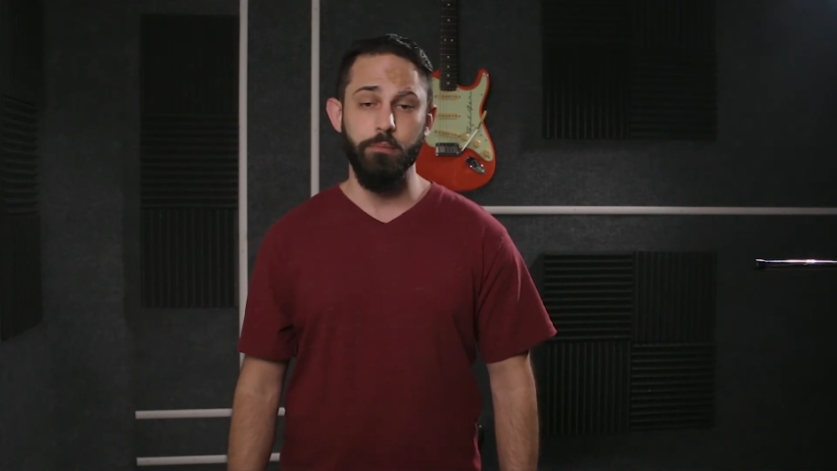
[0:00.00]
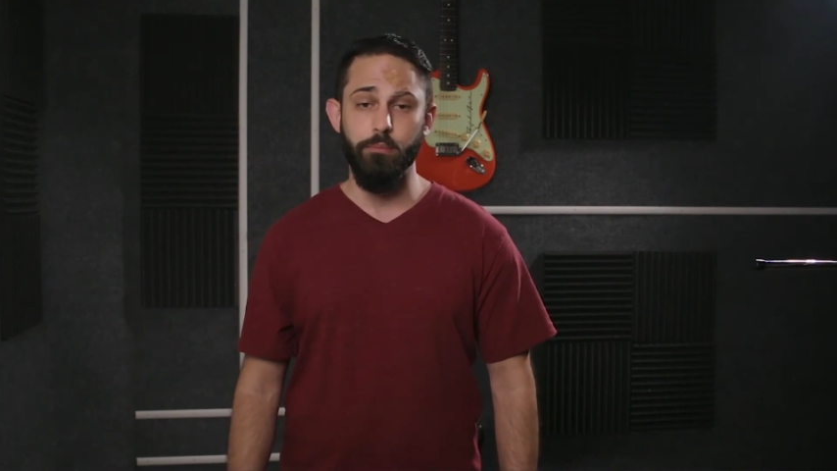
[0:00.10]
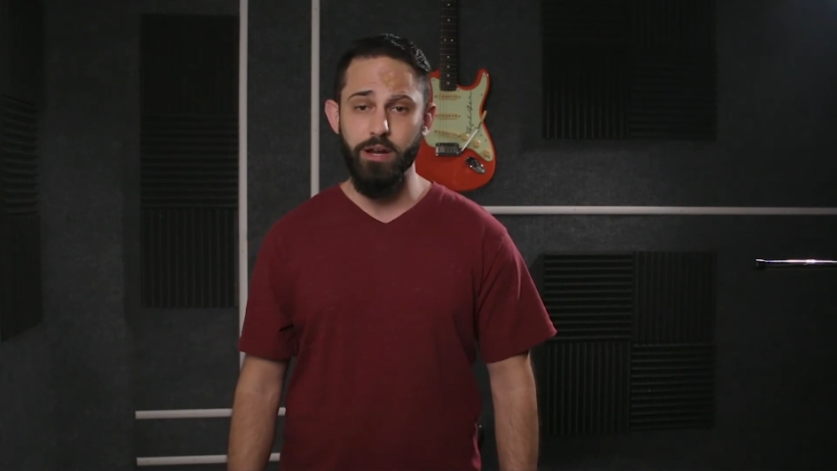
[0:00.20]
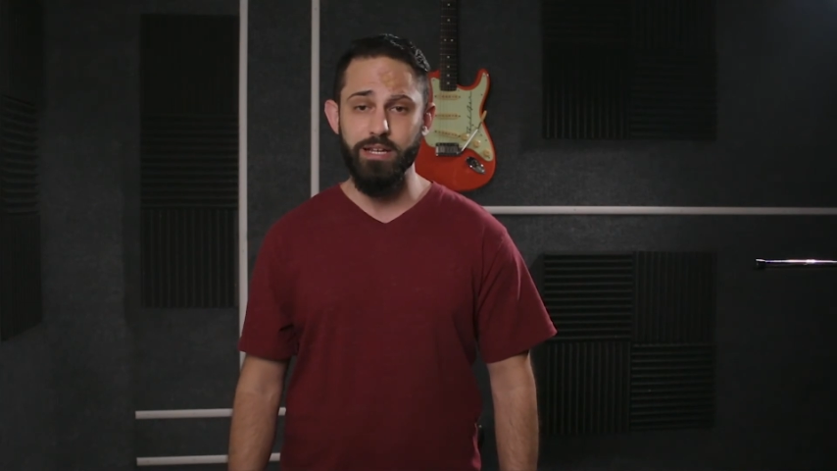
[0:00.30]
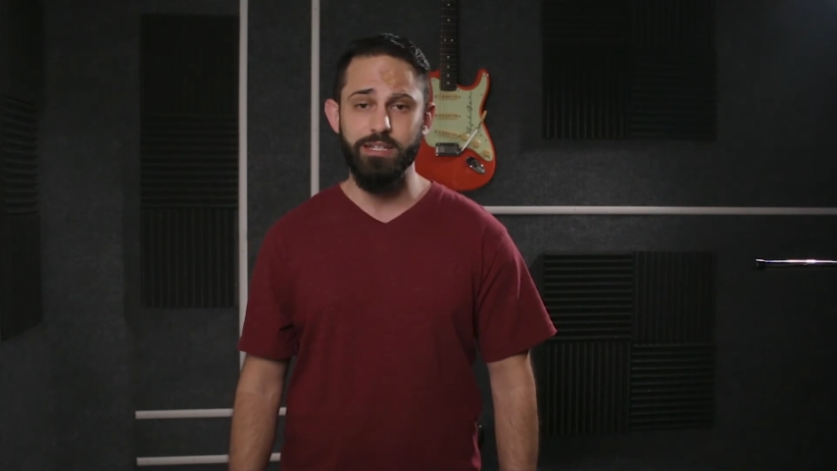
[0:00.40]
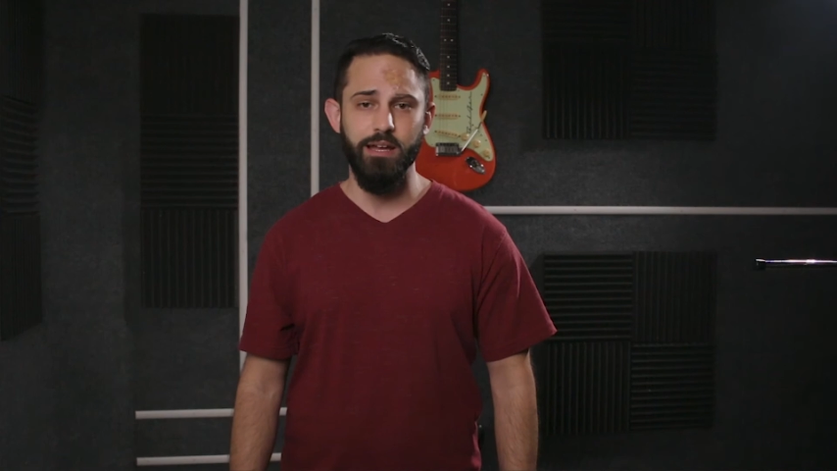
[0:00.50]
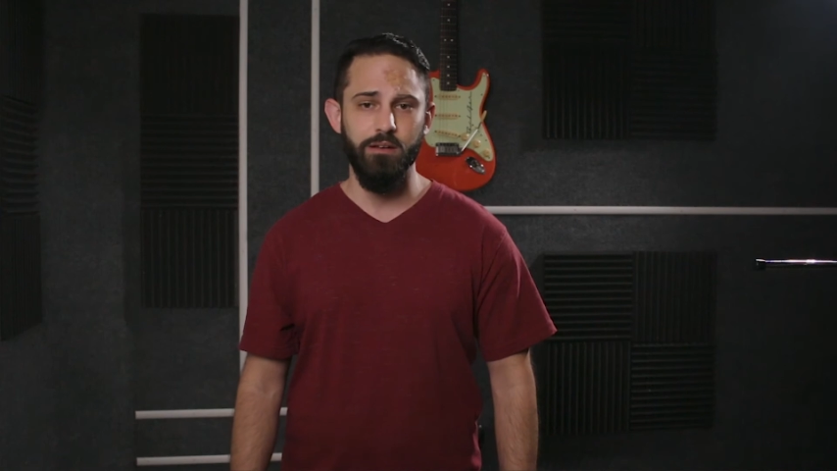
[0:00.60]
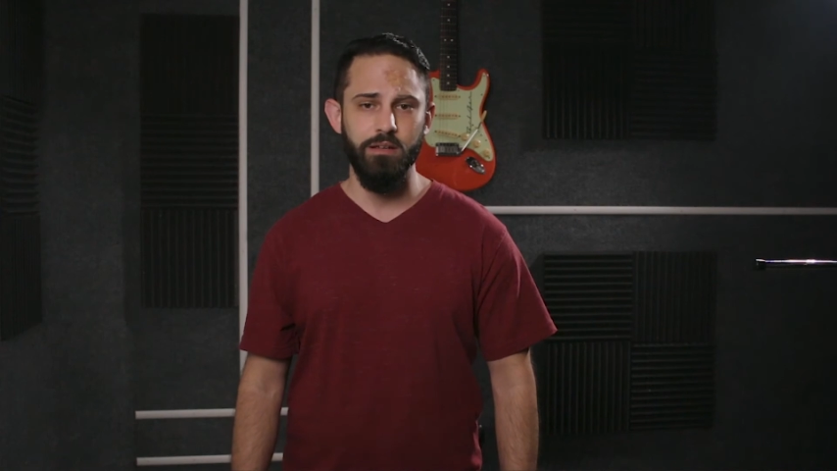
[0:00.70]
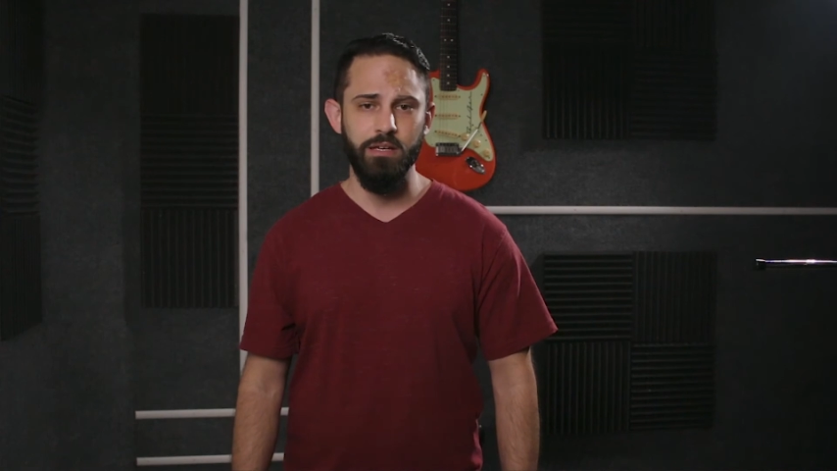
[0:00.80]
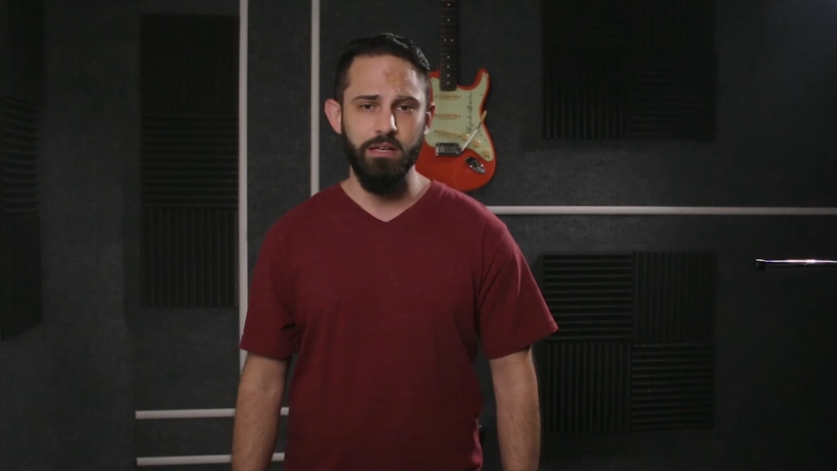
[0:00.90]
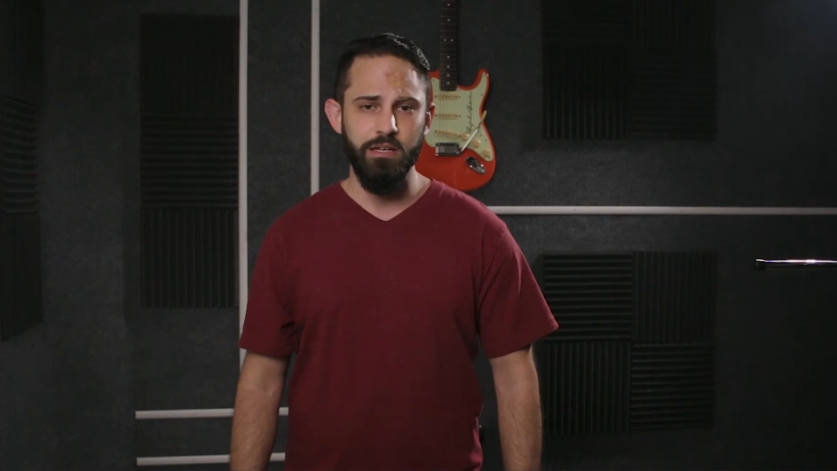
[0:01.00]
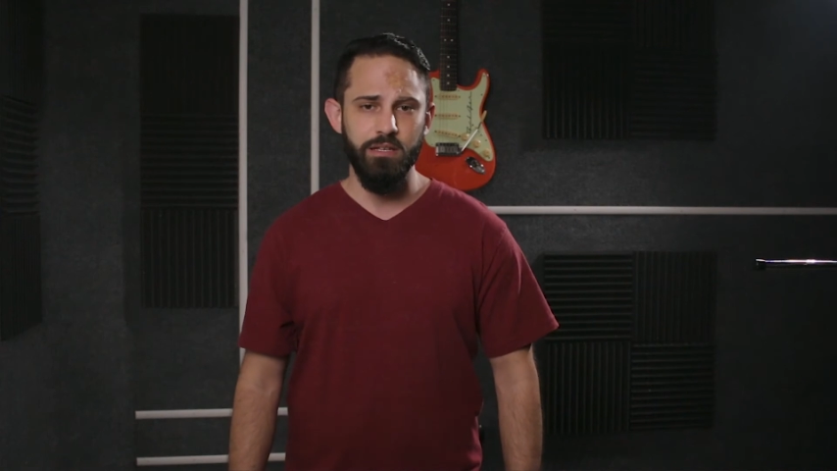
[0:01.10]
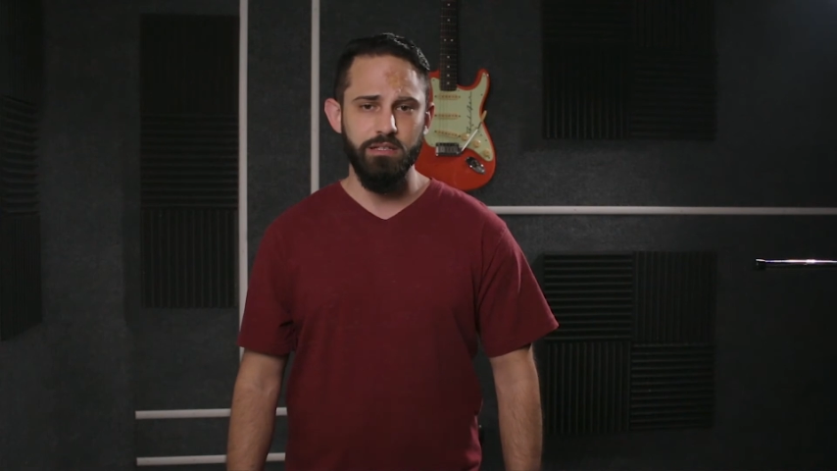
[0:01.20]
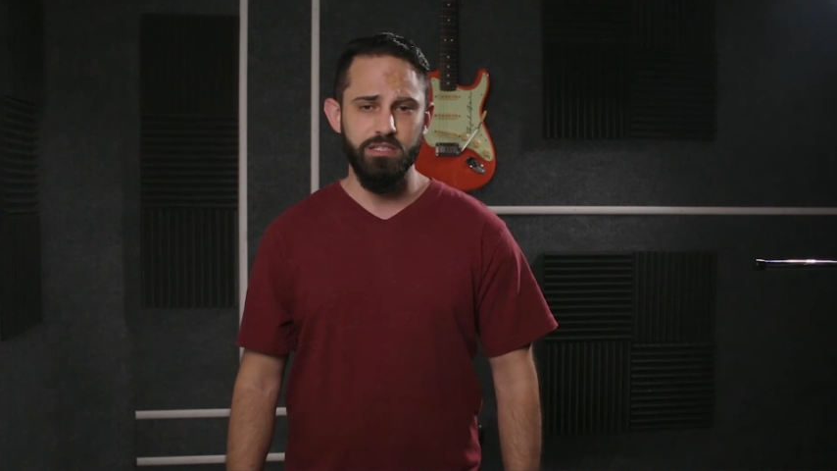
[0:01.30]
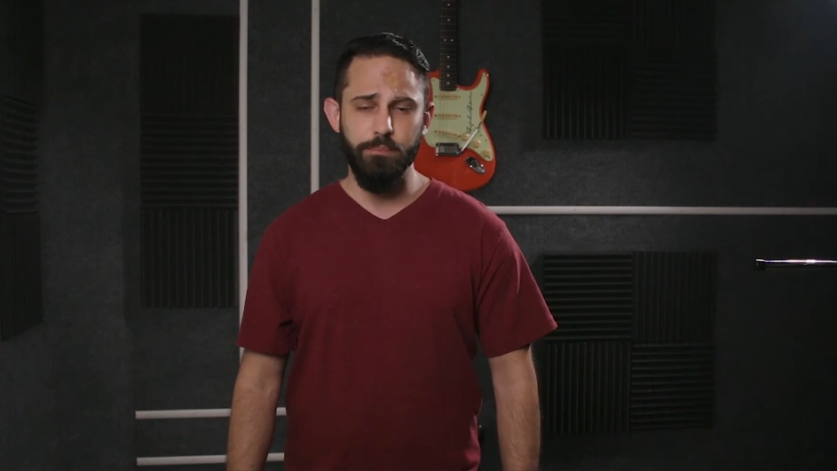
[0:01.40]
and breakdown.
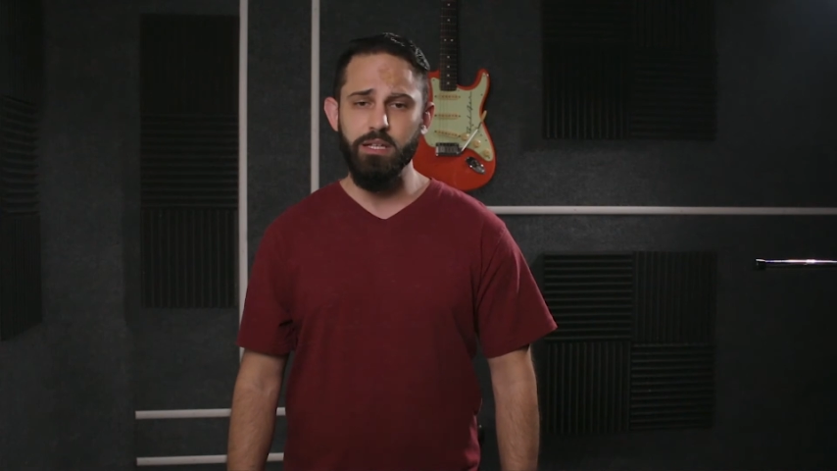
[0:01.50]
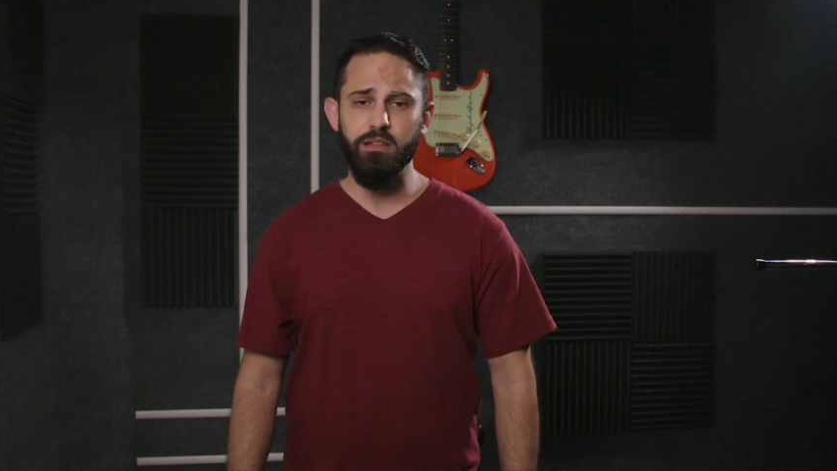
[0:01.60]
Simply